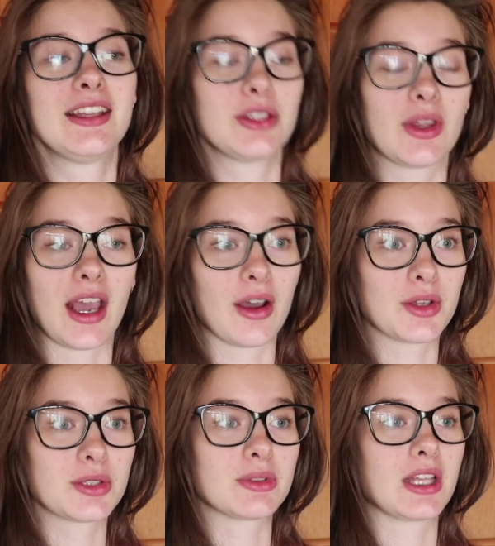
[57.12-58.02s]
So the
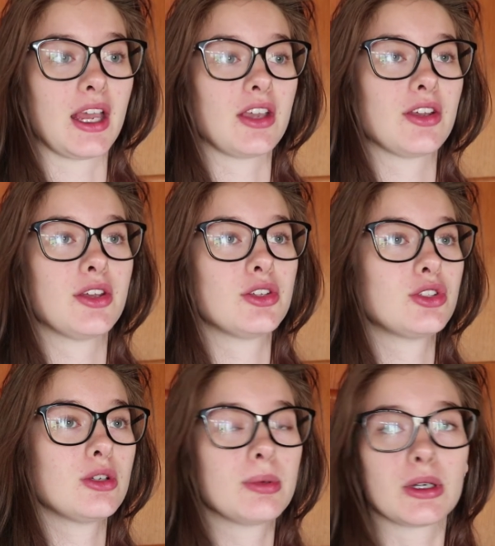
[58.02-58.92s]
house was like
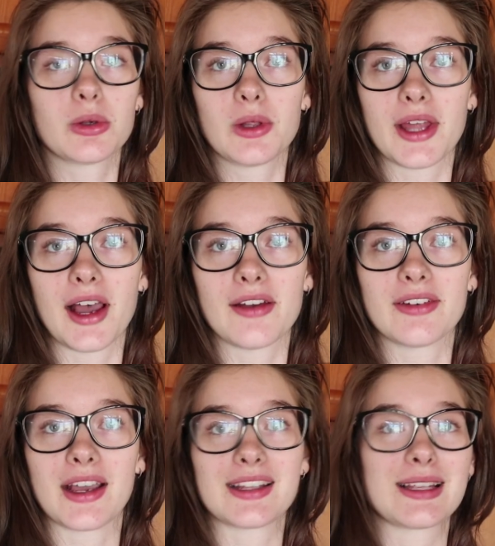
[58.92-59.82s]
super cooled
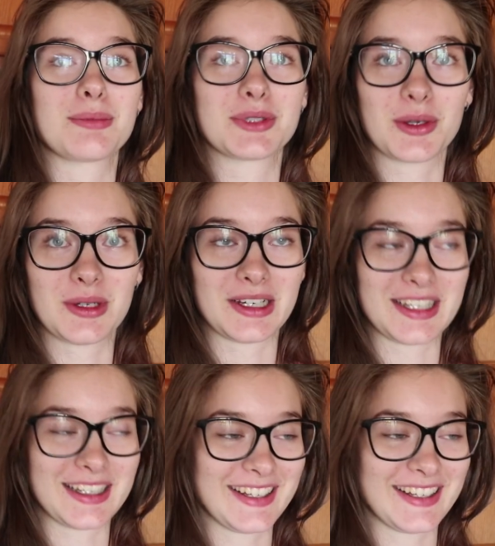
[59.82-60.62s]
off. I slept so good